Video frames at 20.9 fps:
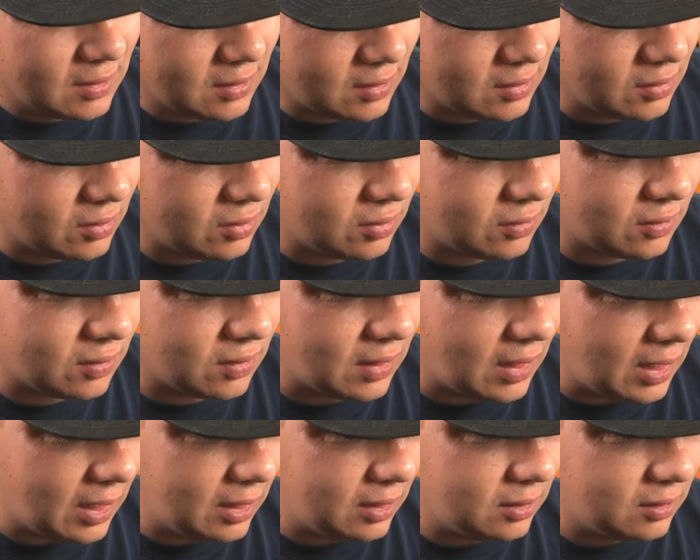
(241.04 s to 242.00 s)
Because
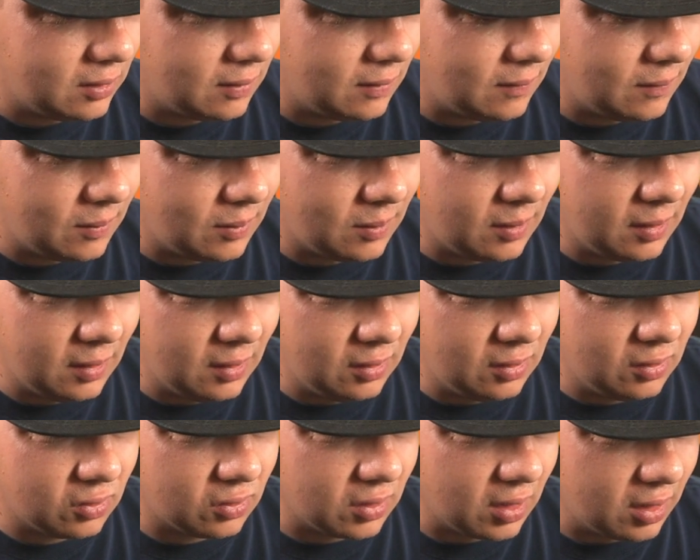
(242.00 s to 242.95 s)
that
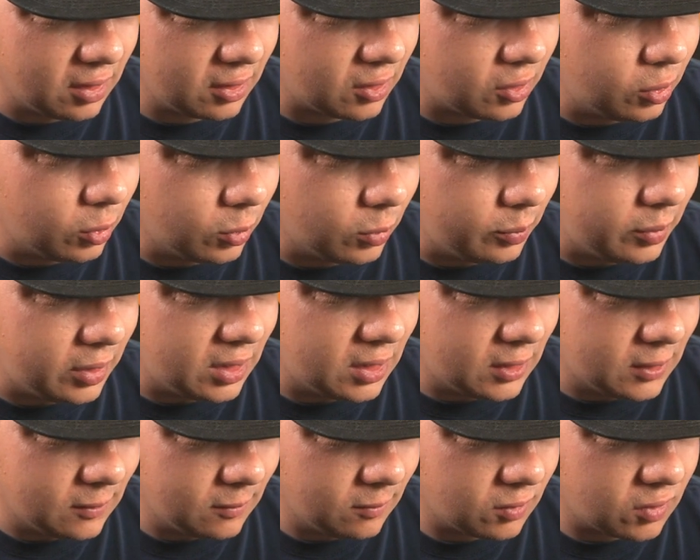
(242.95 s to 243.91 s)
is not cool,
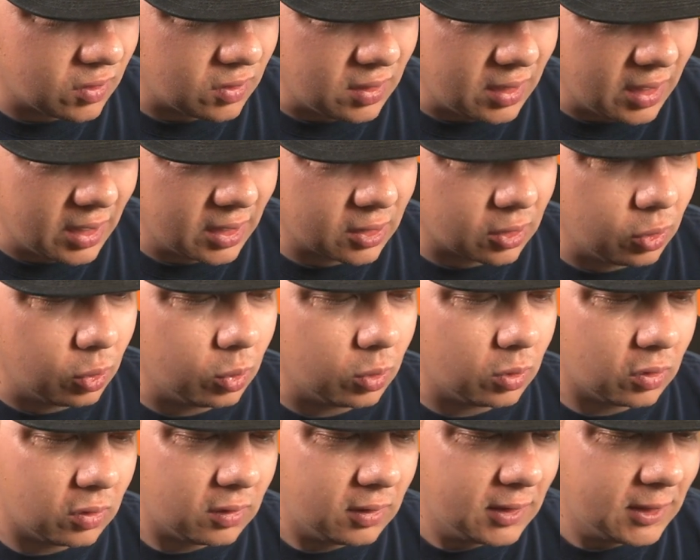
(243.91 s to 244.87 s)
man. It's not
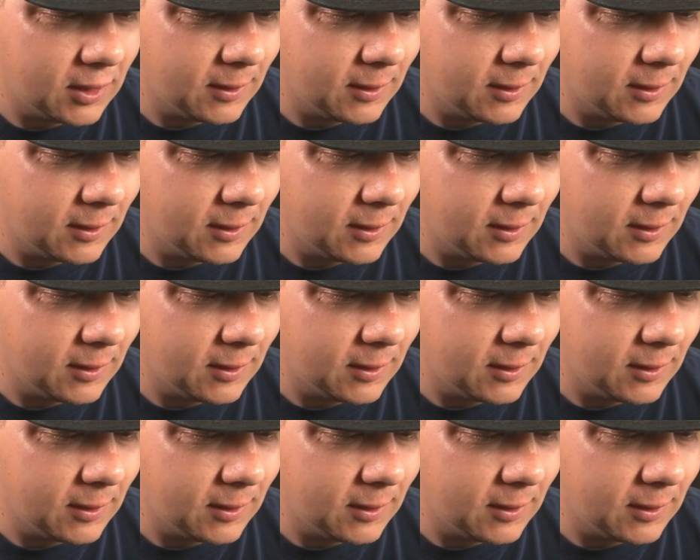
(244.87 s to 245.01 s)
cool.